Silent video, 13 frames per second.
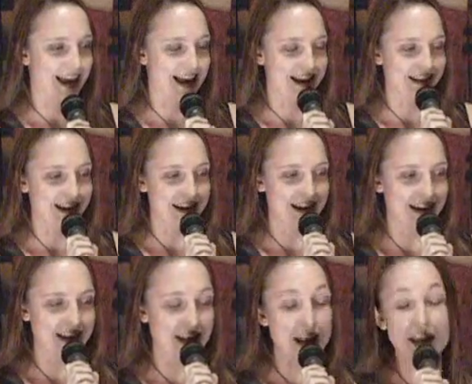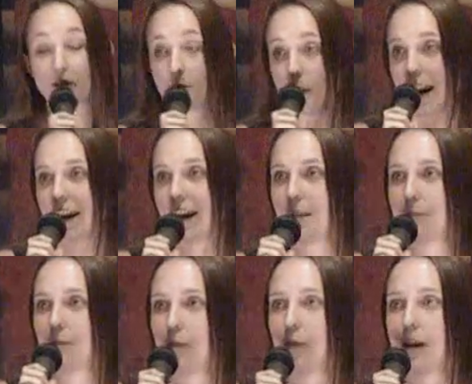And in the
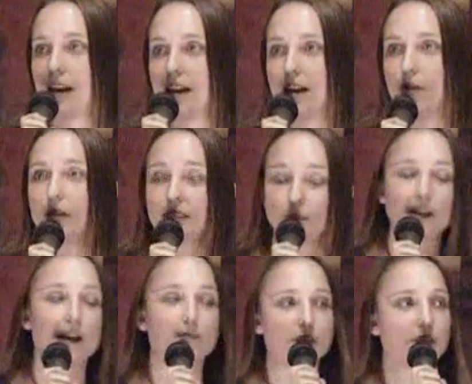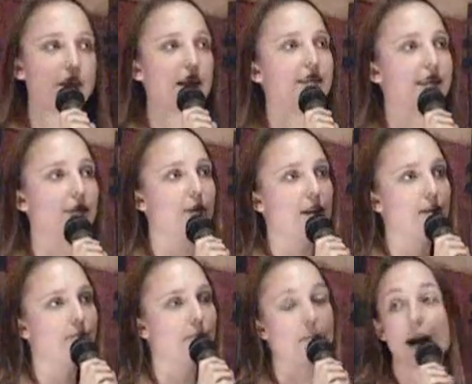breakup, we split up the things that we
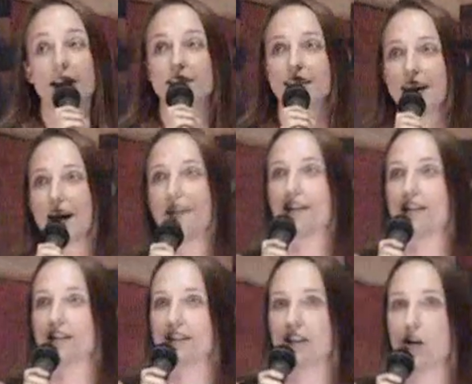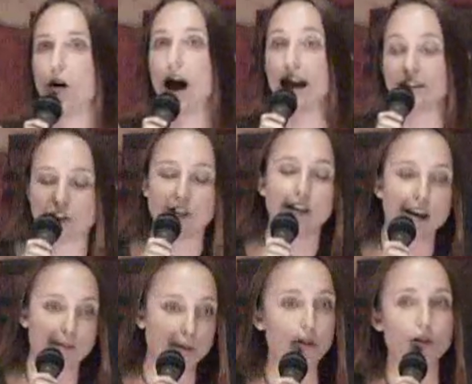had bought together. So I took
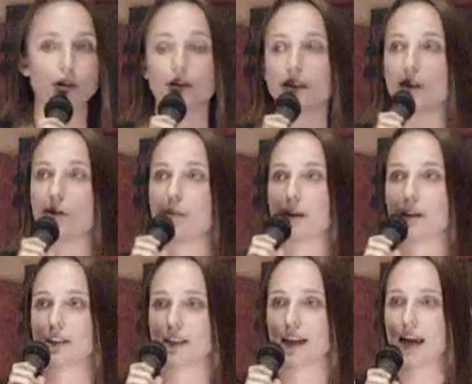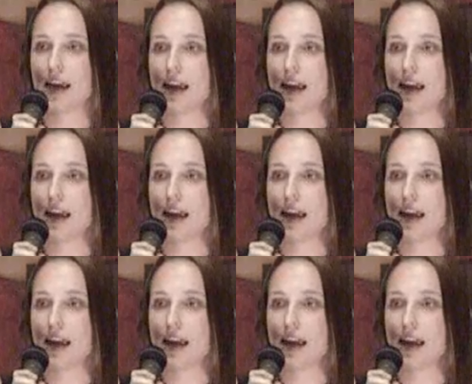the computer that we built,